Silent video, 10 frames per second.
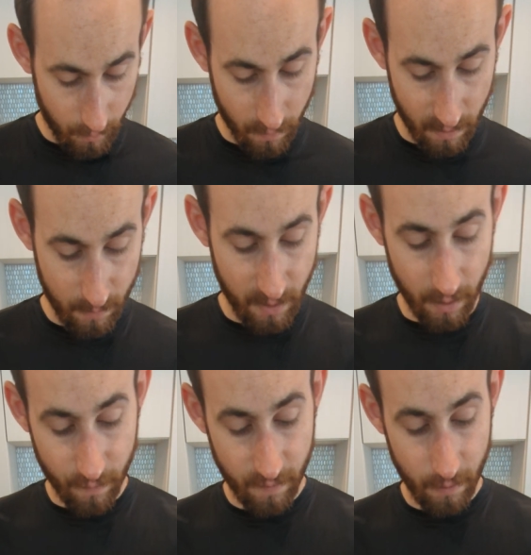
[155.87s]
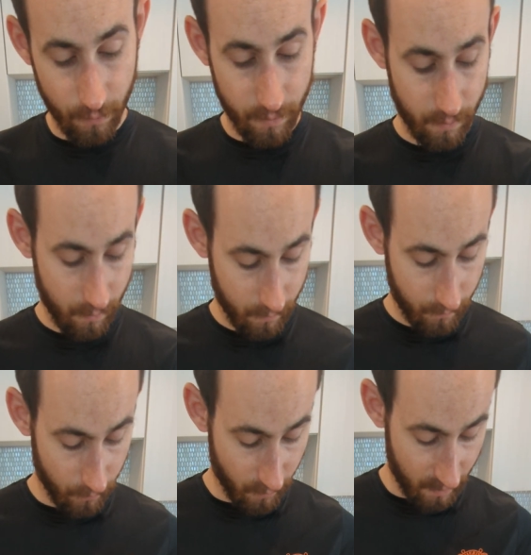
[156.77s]
CPR shield
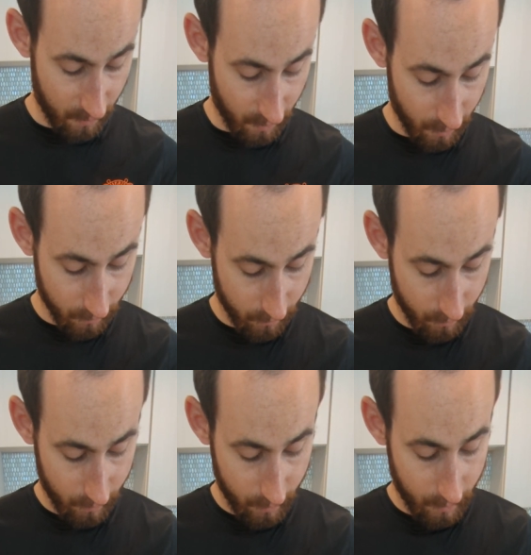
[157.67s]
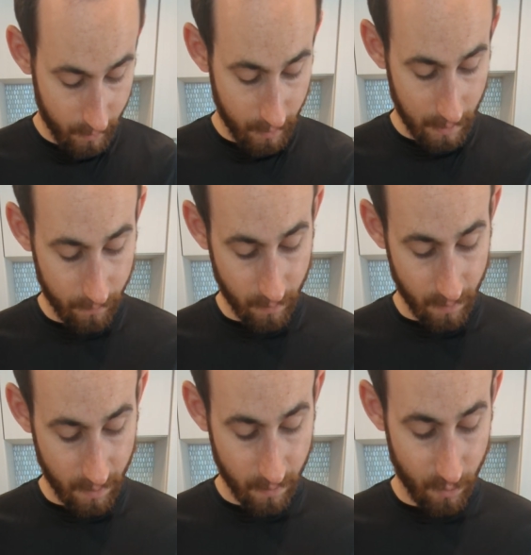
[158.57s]
for CPR. I have this
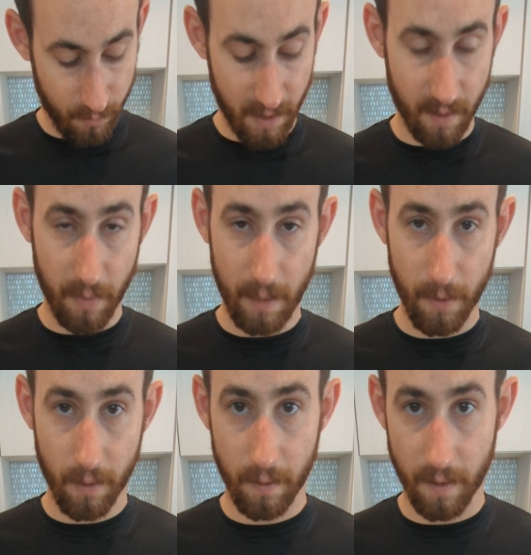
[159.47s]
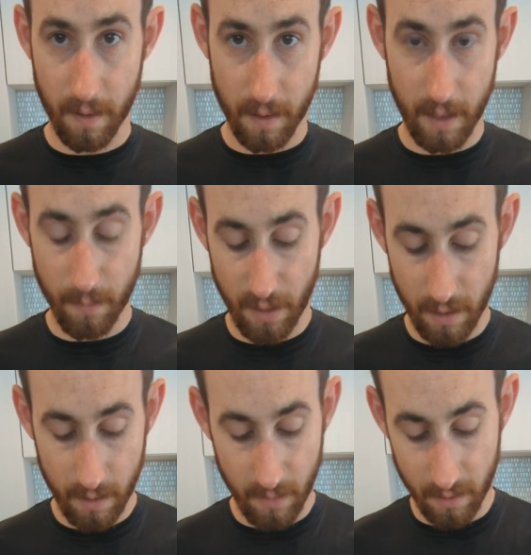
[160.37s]
nice little piece of paper. This is
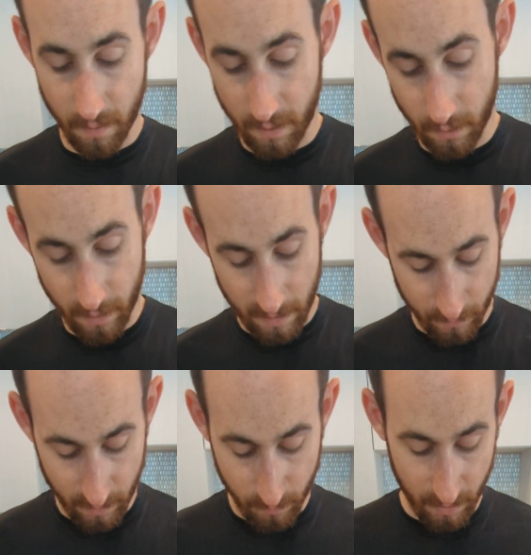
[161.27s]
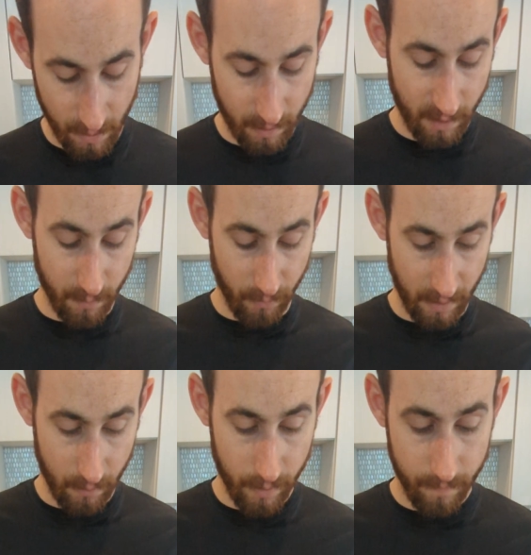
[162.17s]
NPA because I don't have an NPA in there, but we
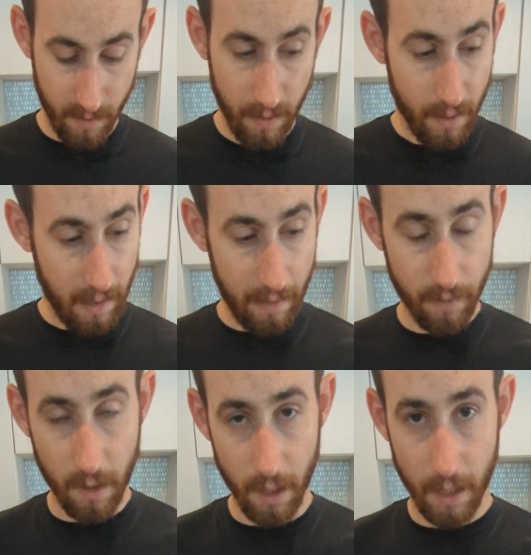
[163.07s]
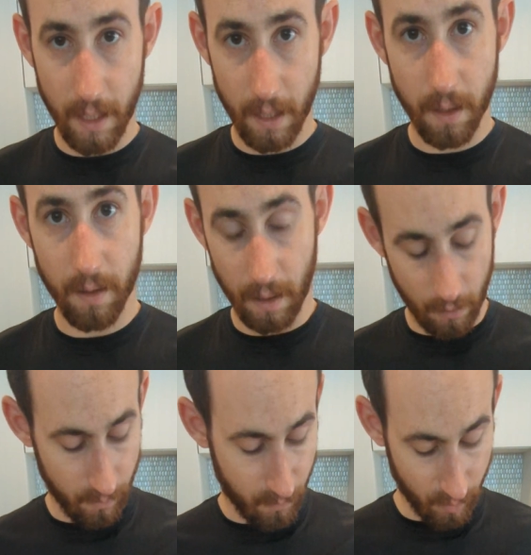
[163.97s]
need one. I have the Narcan that I
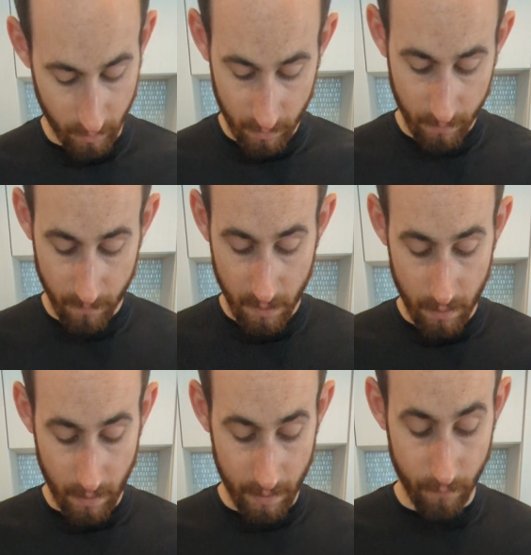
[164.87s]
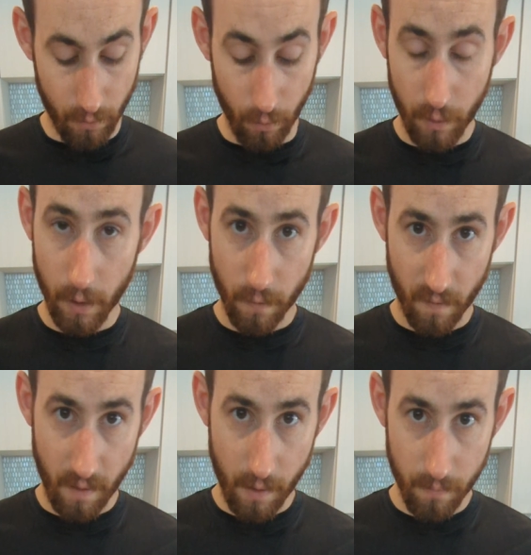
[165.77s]
would put in there. I have glucose
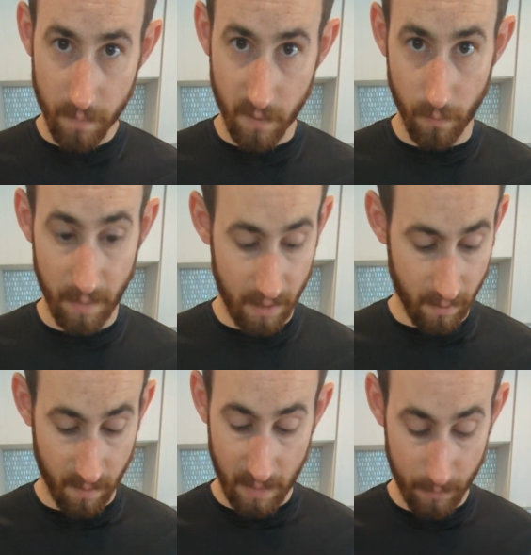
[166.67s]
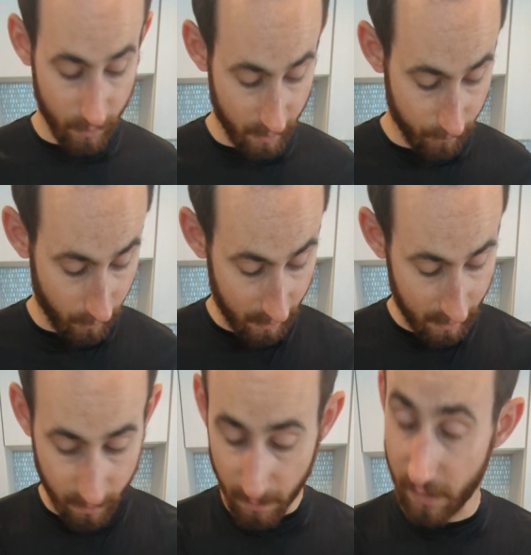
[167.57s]
gel because people are going to
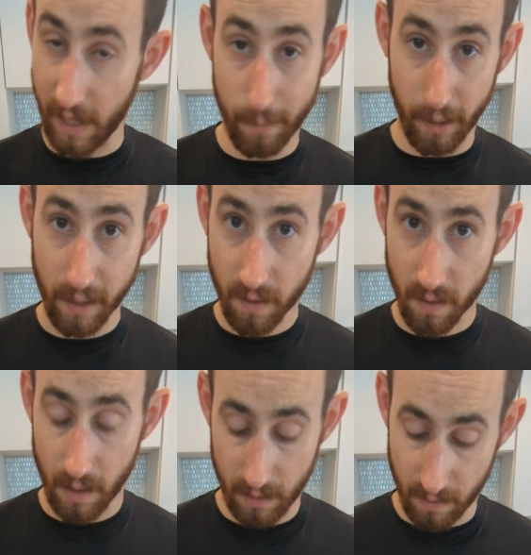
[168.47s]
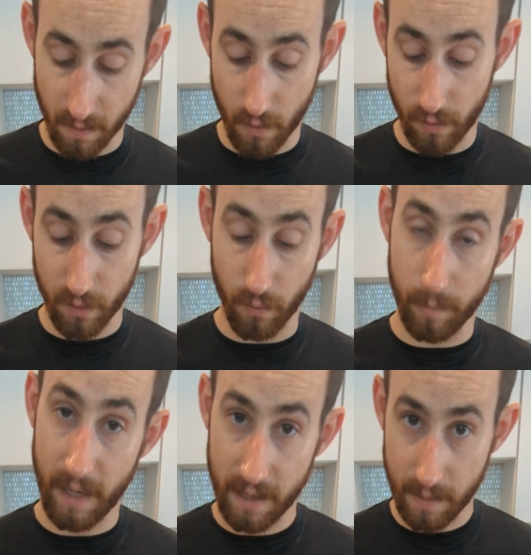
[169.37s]
forget about diabetics, and this is going to
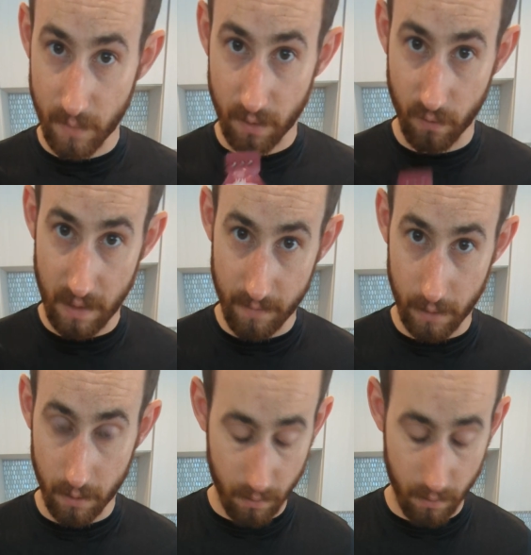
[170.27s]
remind them to give it.